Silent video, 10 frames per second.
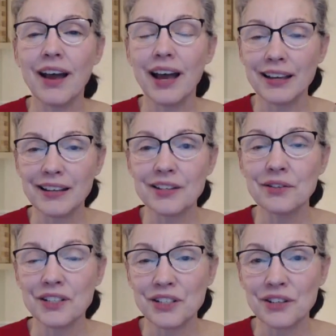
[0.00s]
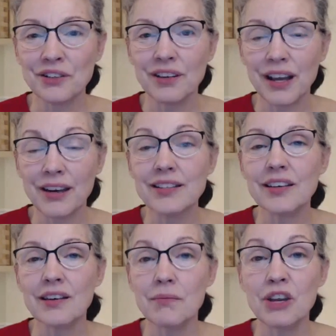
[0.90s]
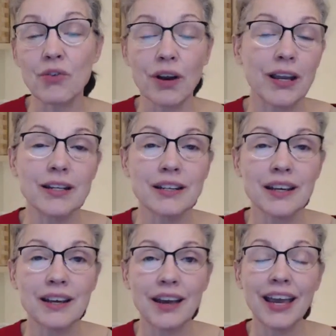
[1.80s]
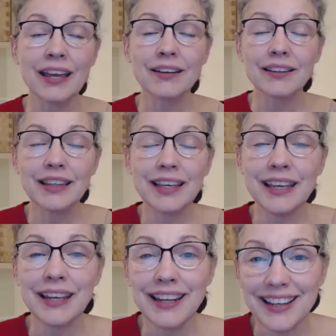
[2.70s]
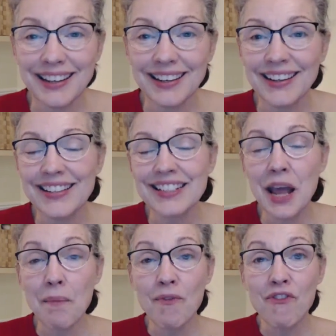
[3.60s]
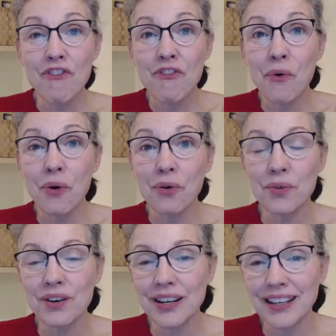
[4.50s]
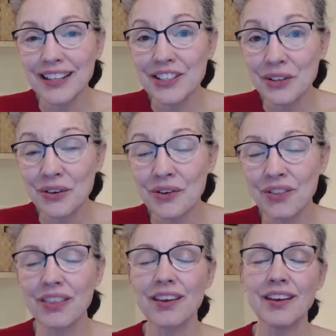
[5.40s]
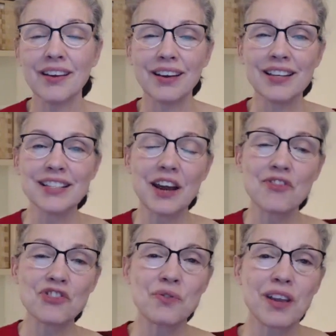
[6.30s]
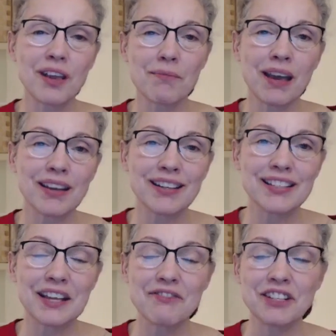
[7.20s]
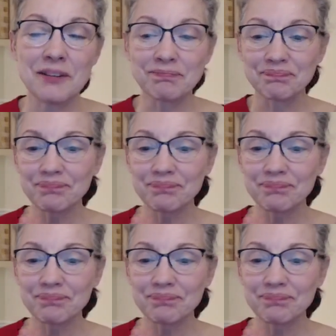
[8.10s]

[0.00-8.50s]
I can do it too, and it's going to be great. And lean in, step forward into growth instead of shrinking back into safety.